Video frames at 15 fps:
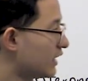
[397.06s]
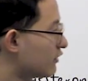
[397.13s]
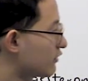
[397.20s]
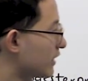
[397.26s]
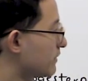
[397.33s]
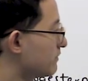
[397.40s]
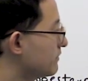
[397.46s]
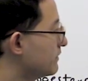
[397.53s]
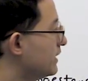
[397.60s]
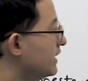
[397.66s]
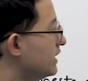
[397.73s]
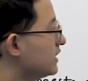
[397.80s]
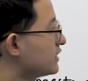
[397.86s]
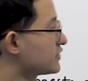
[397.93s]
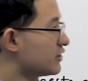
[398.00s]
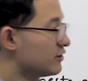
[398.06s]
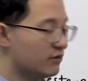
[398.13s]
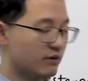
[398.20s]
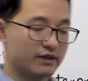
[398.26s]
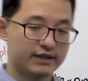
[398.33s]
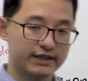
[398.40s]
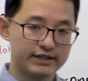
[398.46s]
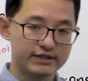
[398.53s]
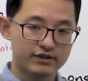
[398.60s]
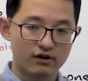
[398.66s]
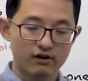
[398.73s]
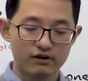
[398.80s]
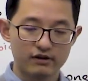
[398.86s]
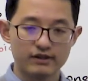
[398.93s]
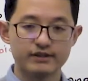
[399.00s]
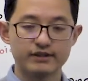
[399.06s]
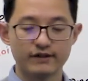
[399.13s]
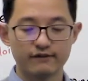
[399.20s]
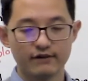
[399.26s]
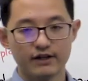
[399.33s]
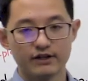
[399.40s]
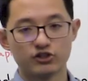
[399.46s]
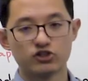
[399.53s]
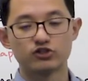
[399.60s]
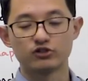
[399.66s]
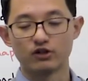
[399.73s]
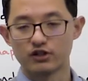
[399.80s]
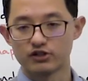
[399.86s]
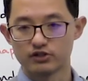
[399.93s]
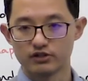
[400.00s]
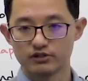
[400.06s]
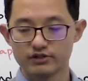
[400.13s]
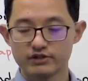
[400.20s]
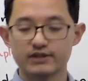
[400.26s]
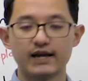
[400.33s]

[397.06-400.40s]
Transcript: Okay, so these are the different structures